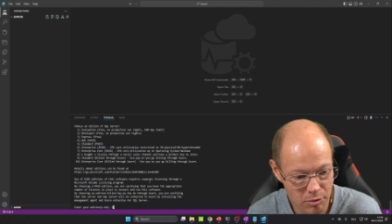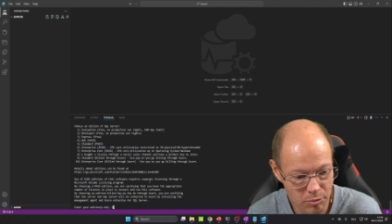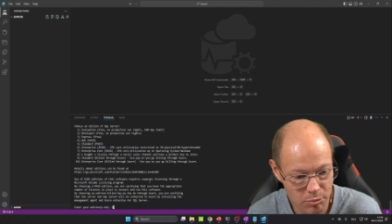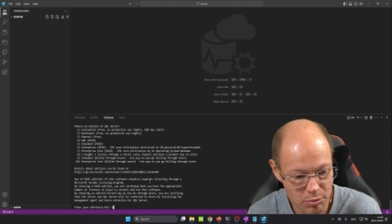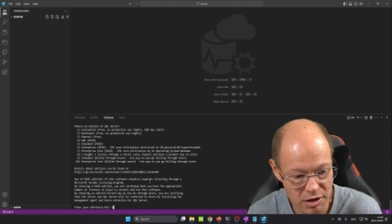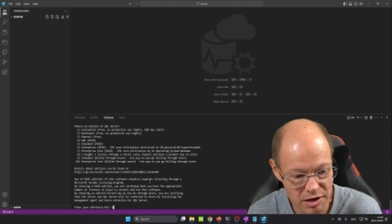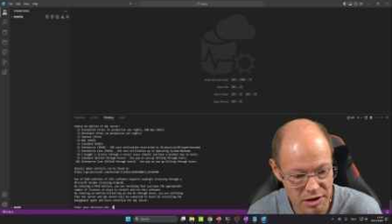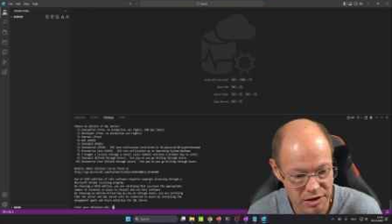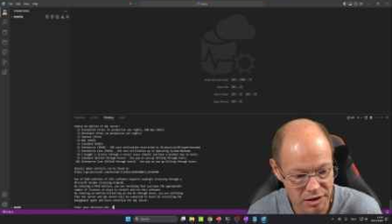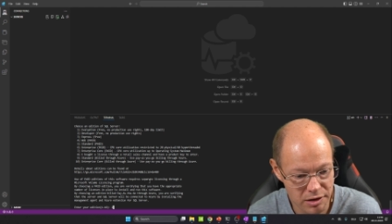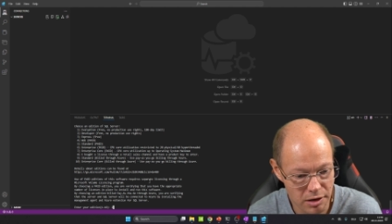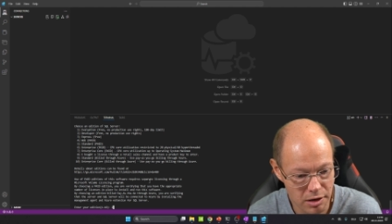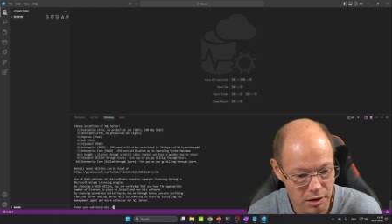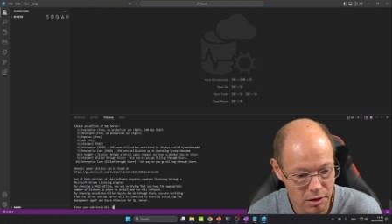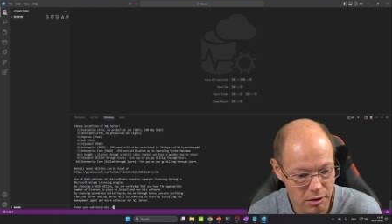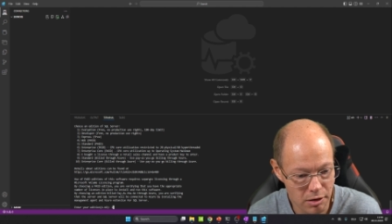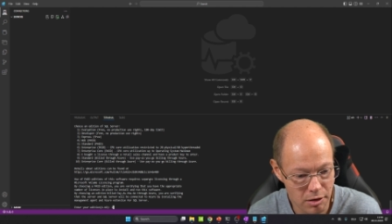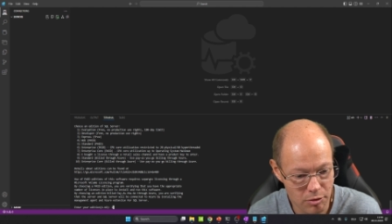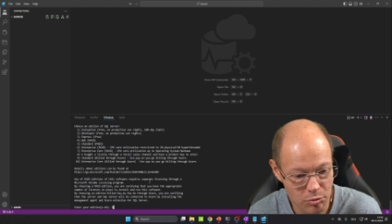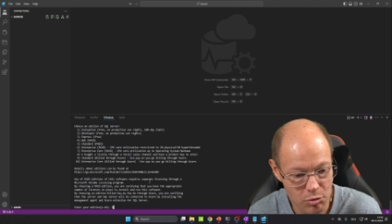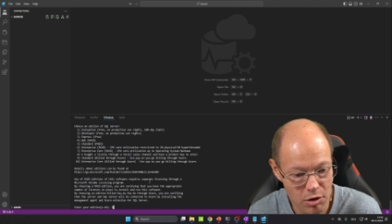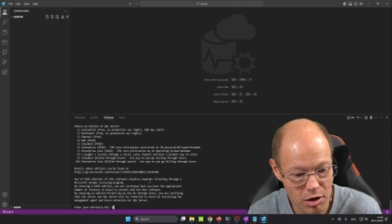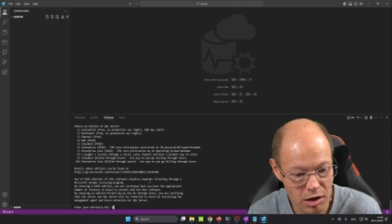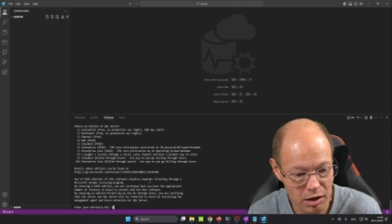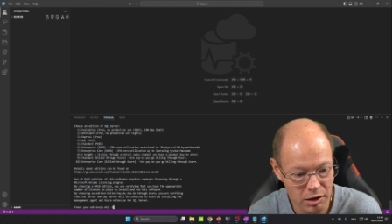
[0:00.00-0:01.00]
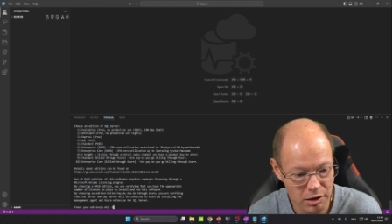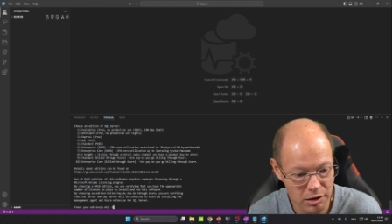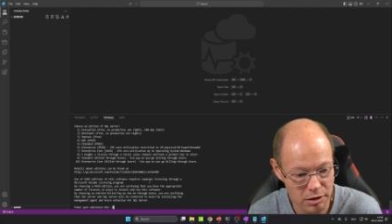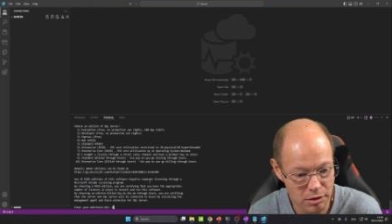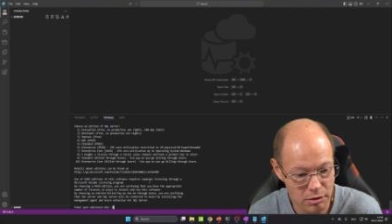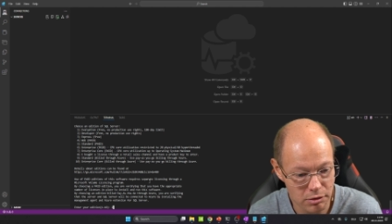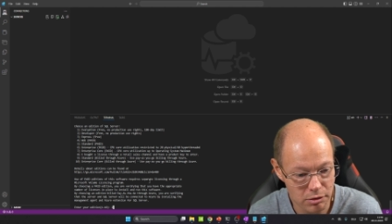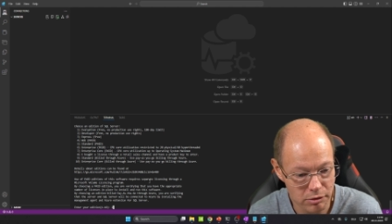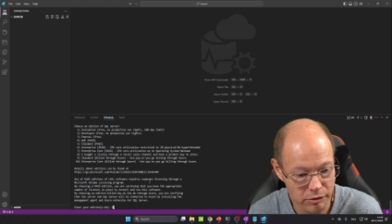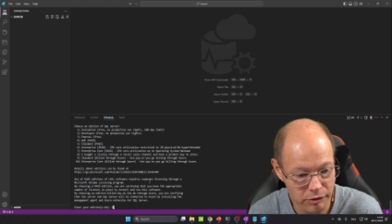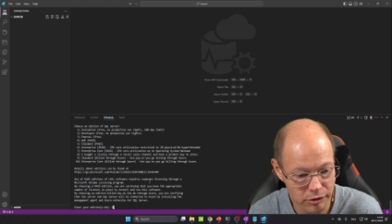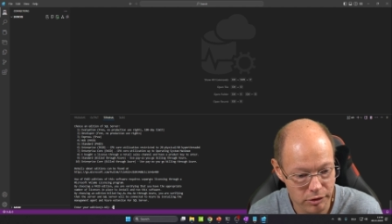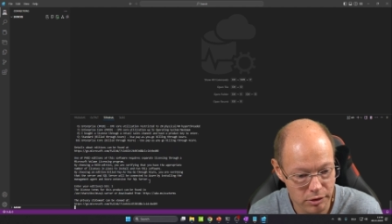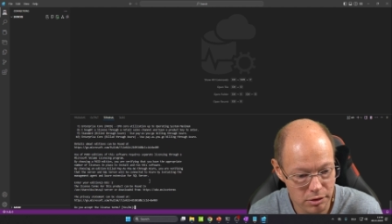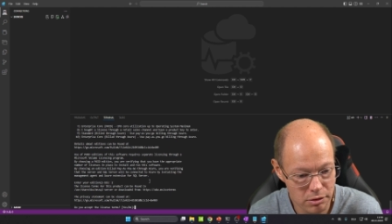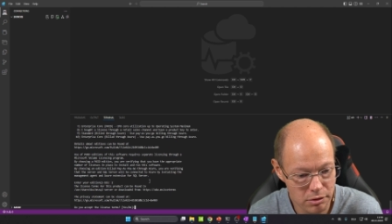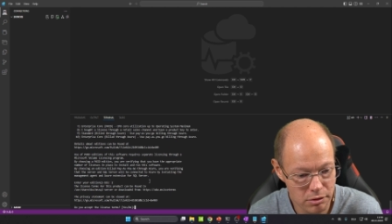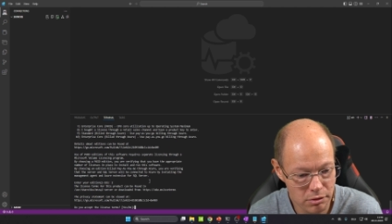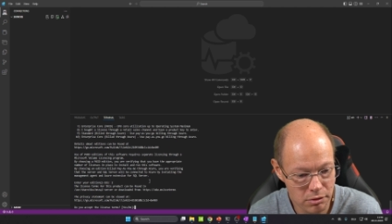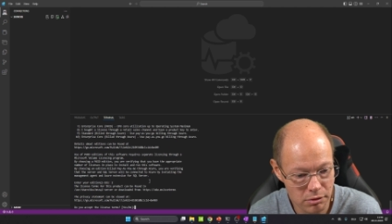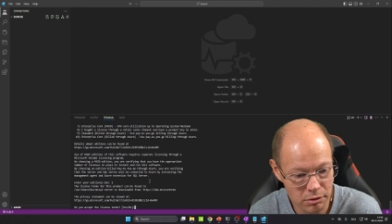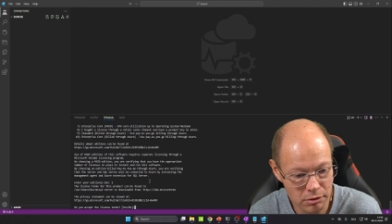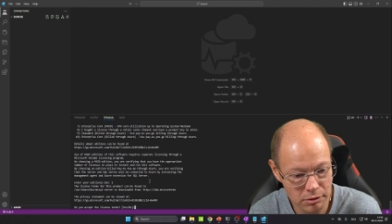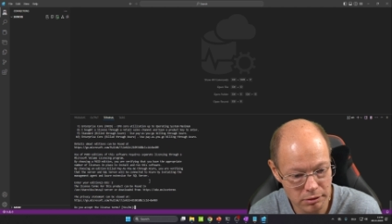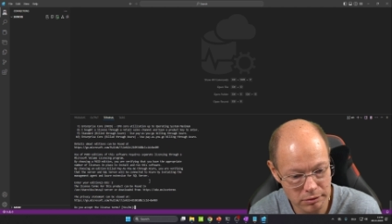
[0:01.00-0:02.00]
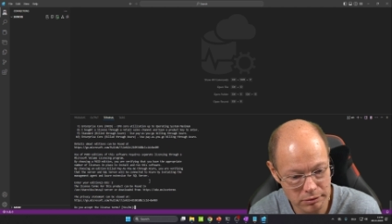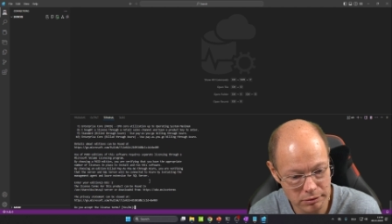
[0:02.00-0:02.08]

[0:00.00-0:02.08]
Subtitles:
pass in the value of 2.